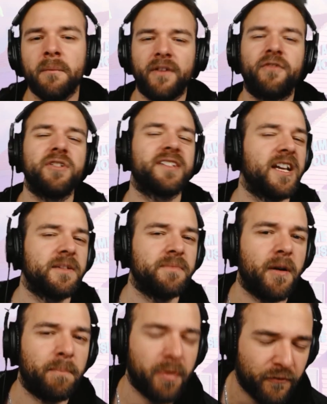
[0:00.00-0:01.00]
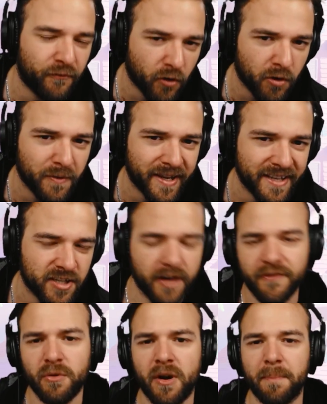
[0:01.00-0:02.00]
But of course, guys, before we get started,
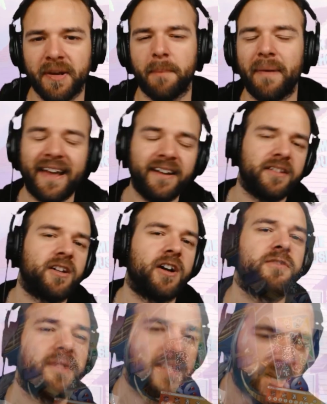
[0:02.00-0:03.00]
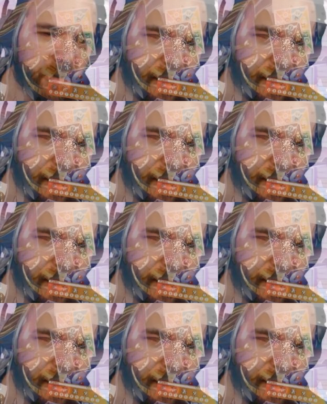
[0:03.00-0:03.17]
if you want to pick up any of the cards we talk